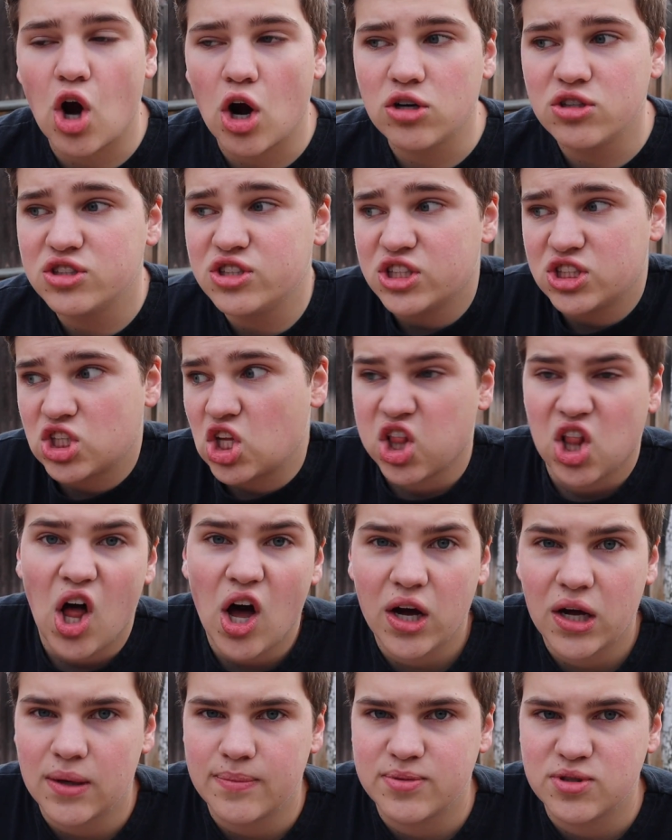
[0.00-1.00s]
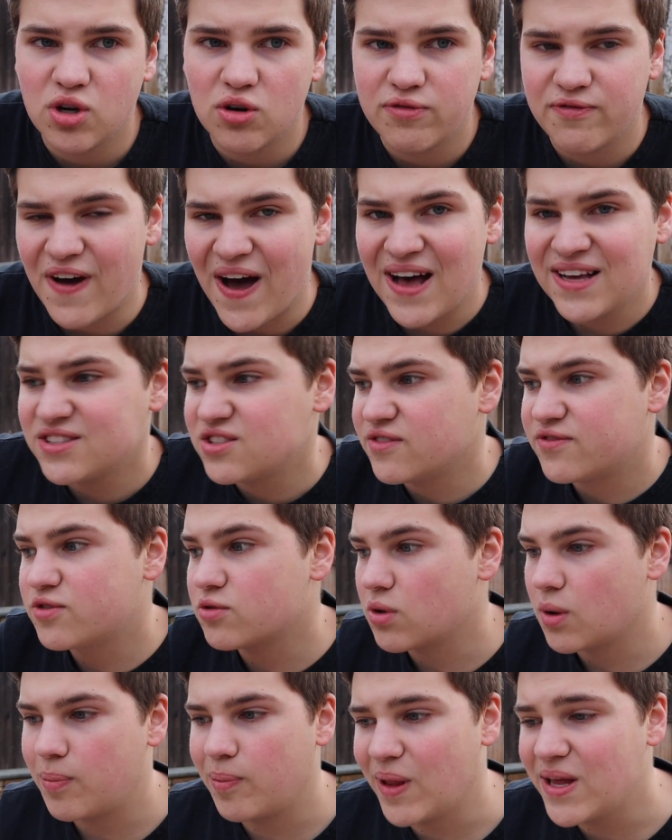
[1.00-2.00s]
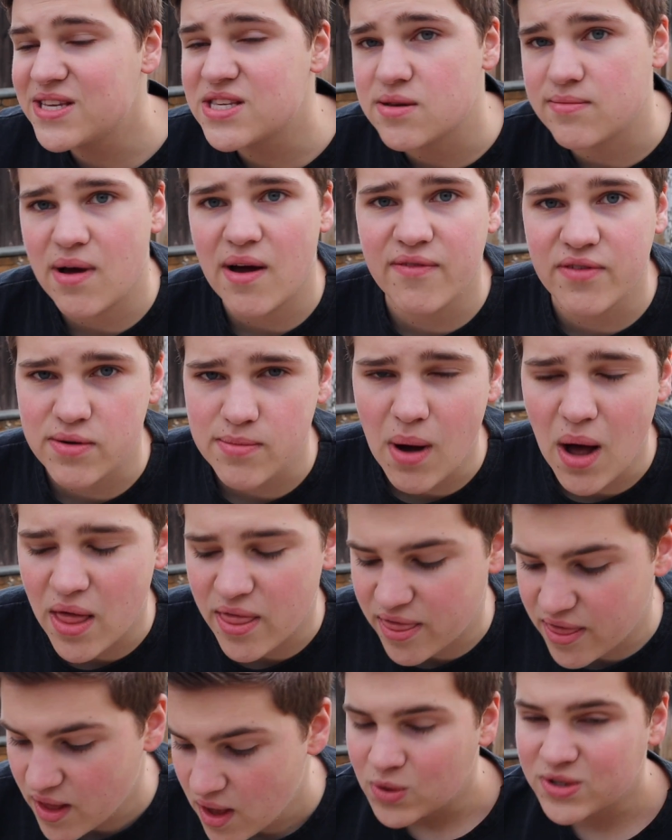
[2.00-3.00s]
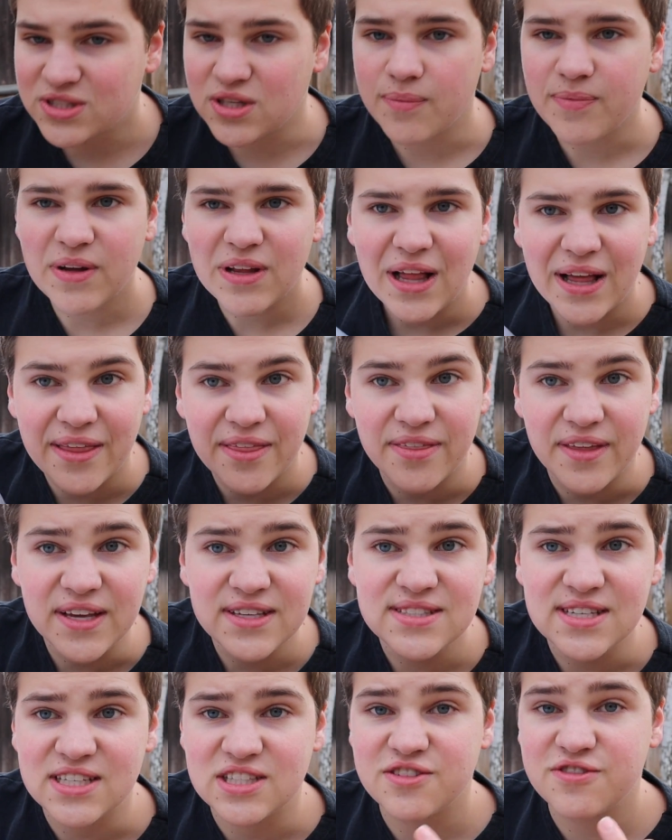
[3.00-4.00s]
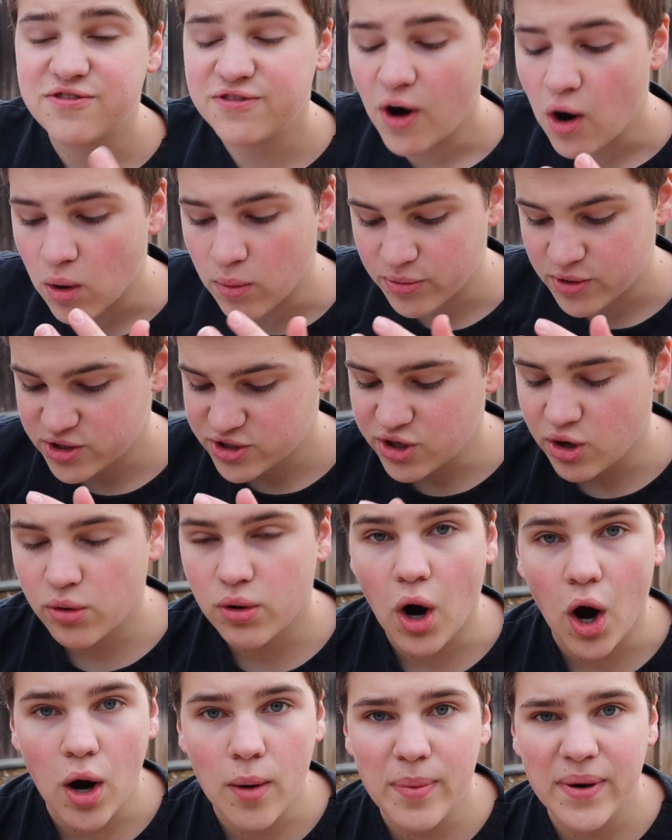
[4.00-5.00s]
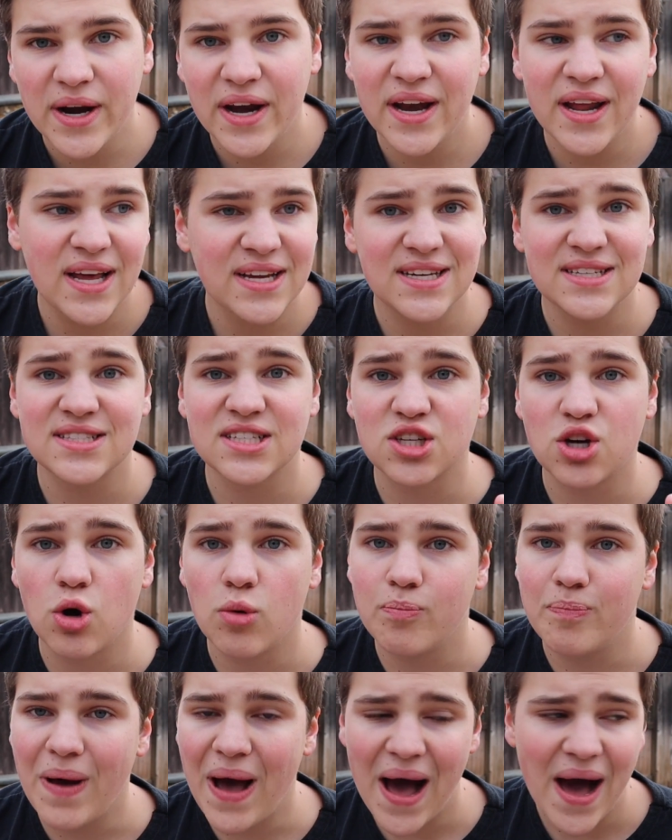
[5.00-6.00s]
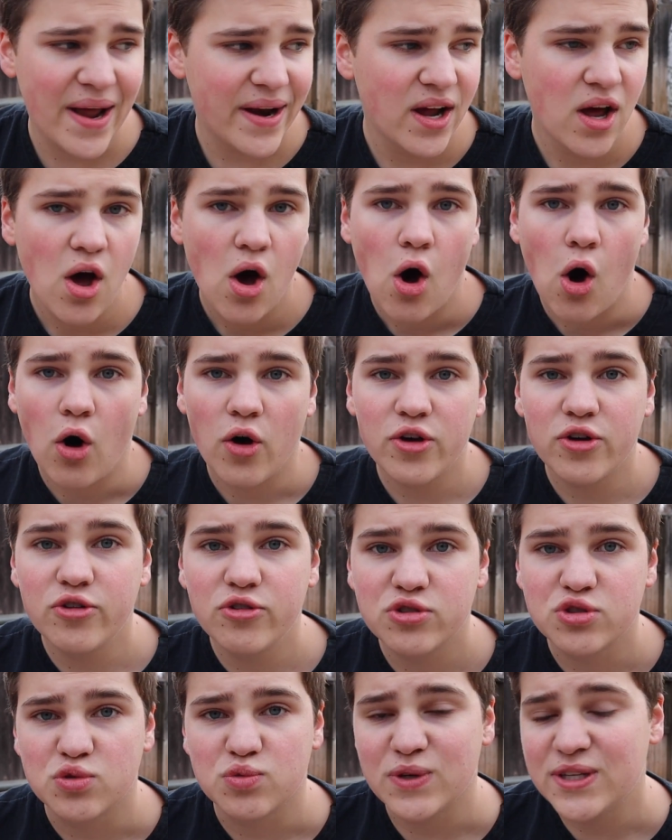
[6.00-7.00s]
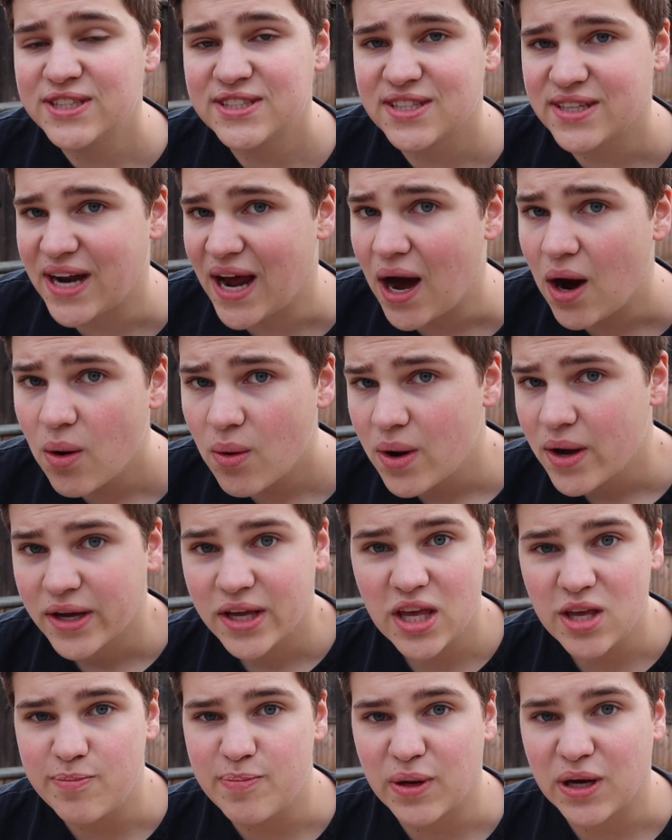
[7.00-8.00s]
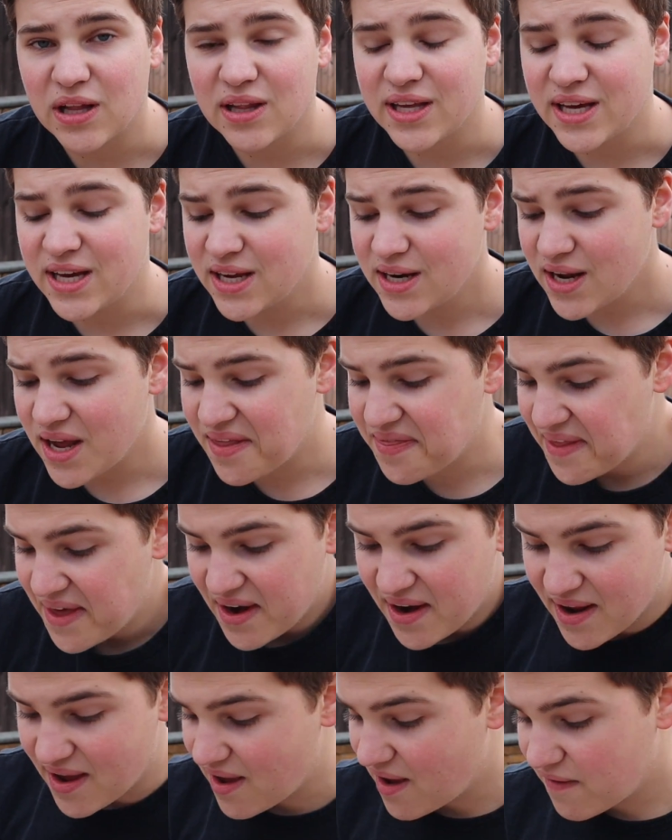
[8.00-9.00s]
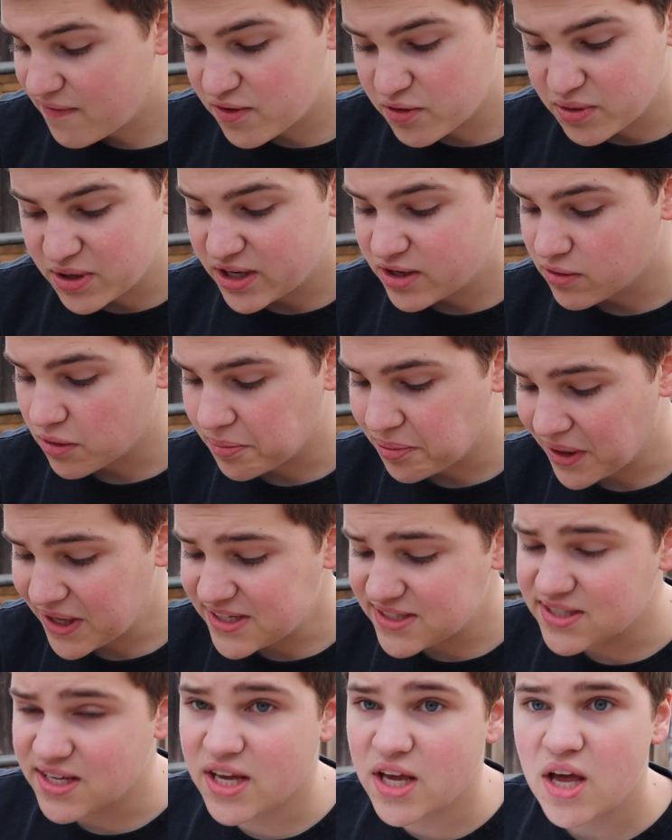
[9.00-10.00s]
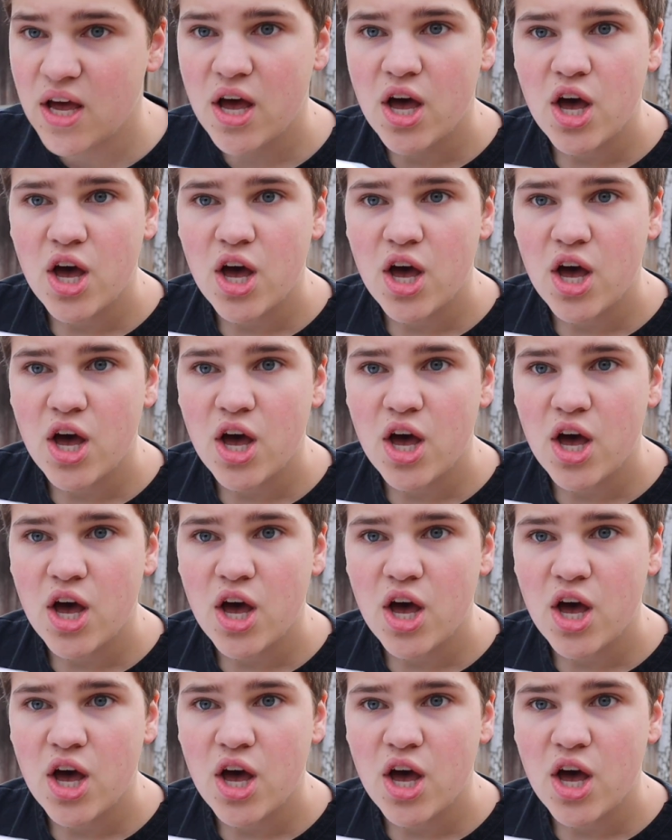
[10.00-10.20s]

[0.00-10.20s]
cartridges clog up so fast, you have to replace them every month. With something like this, it's foam. There's no carbon in it. It doesn't go bad. All you do is rinse it out, keep it clean, and then if you need to replace it,